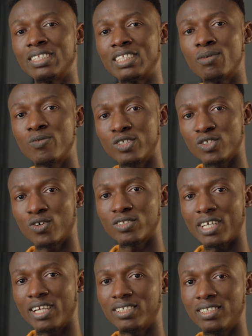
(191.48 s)
the same
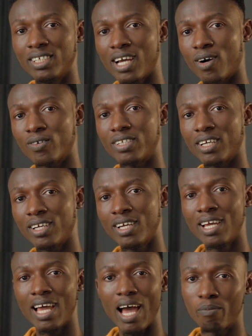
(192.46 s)
result I see out there,
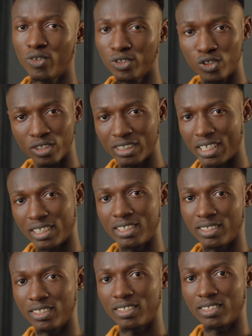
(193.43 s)
I'm not just getting it.